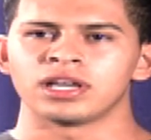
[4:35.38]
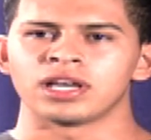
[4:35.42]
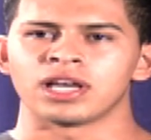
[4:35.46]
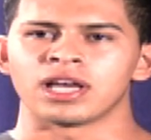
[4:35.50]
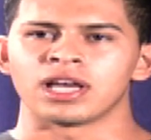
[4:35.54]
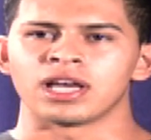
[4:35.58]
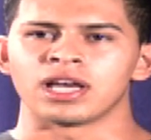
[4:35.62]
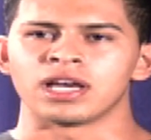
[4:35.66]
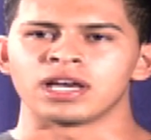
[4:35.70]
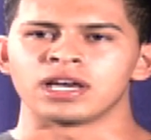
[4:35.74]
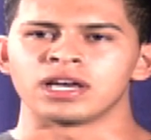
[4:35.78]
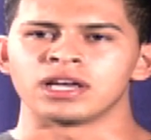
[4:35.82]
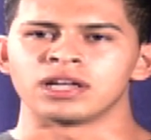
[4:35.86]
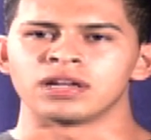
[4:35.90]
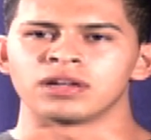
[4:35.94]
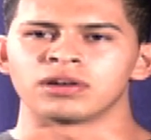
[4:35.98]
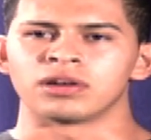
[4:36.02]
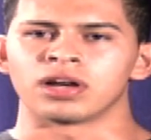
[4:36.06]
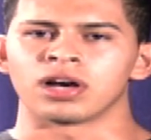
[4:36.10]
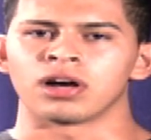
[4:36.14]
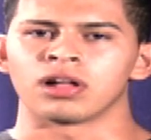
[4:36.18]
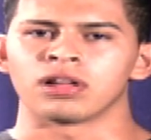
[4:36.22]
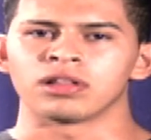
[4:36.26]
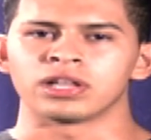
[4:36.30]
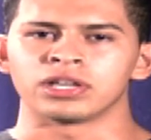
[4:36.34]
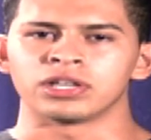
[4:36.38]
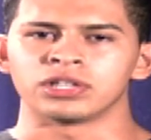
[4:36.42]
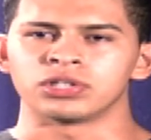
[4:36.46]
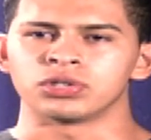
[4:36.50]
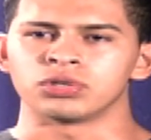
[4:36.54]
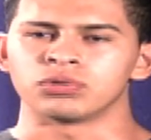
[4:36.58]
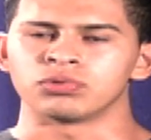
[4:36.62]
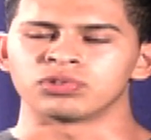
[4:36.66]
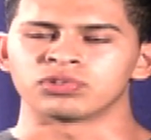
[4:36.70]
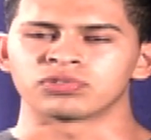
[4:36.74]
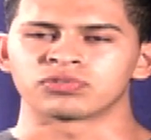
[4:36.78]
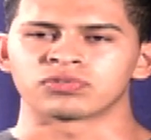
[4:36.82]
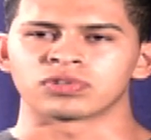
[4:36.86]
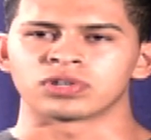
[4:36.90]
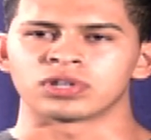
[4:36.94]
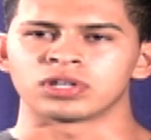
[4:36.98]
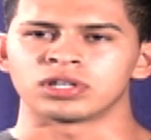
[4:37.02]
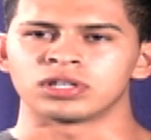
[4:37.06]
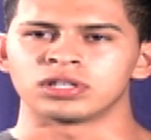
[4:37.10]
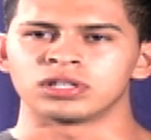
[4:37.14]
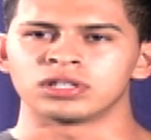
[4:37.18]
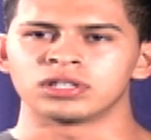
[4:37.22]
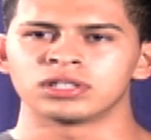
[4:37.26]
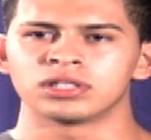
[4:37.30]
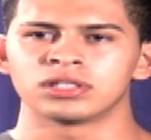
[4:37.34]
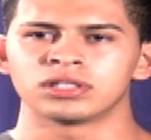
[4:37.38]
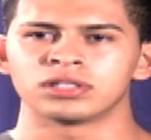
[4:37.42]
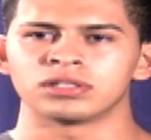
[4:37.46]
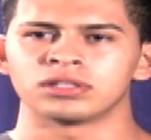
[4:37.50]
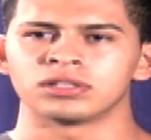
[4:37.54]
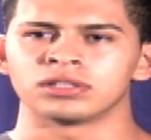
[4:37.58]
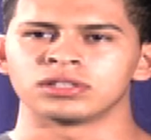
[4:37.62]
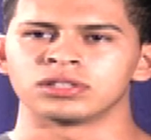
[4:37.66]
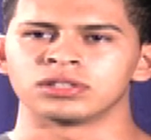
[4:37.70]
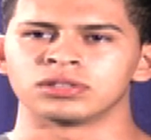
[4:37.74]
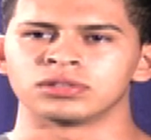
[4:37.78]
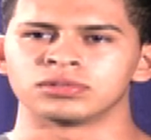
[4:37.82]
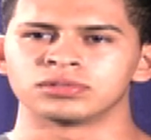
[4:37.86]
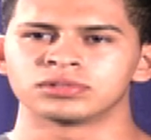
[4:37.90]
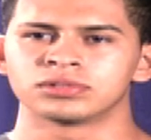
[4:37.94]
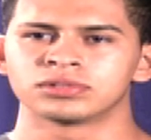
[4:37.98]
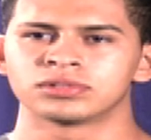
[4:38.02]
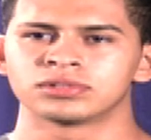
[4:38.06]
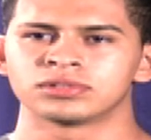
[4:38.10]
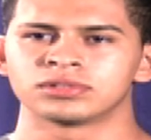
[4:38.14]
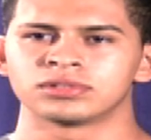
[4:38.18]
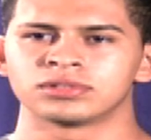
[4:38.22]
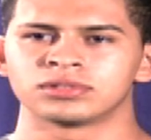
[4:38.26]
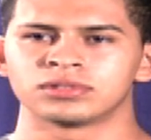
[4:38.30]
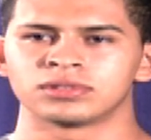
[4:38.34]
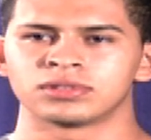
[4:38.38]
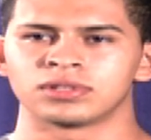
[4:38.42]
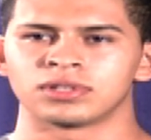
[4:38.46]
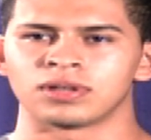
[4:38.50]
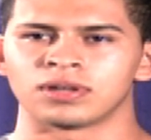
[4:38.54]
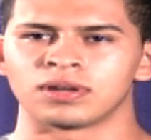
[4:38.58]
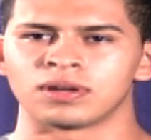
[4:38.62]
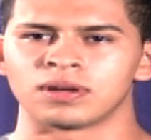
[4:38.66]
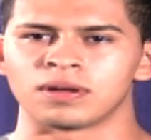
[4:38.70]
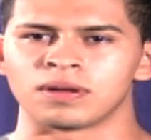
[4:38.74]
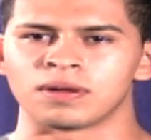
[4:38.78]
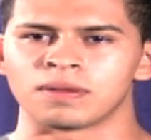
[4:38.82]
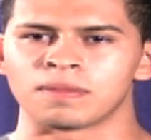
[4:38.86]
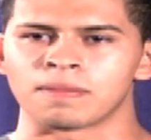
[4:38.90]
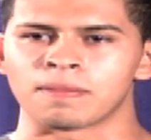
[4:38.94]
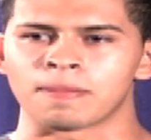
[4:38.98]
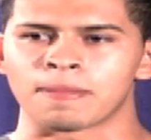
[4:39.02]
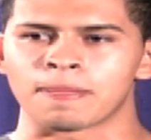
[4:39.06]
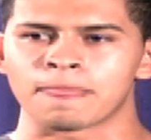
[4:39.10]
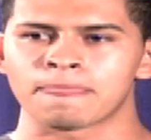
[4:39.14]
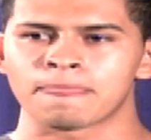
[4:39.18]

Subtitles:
And all I do is for her, you know.